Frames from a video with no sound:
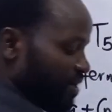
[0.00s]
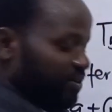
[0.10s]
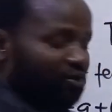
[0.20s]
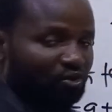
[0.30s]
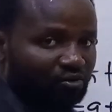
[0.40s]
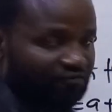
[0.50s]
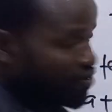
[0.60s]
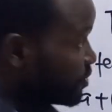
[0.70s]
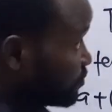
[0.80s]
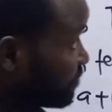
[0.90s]
by the
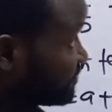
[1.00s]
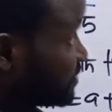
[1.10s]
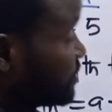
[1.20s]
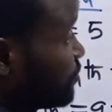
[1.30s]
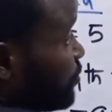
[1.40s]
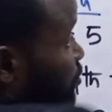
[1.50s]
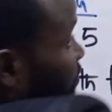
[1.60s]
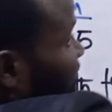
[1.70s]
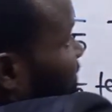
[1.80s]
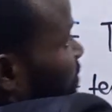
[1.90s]
coefficient of d, which
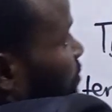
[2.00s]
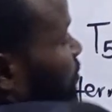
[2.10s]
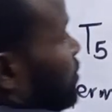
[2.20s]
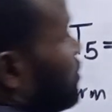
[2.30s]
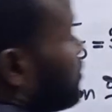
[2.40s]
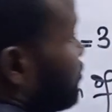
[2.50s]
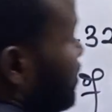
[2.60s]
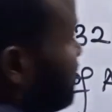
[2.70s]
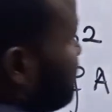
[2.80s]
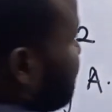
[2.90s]
is 4. So
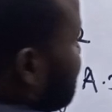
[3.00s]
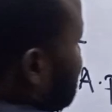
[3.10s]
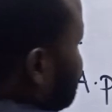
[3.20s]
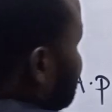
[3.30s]
let's divide both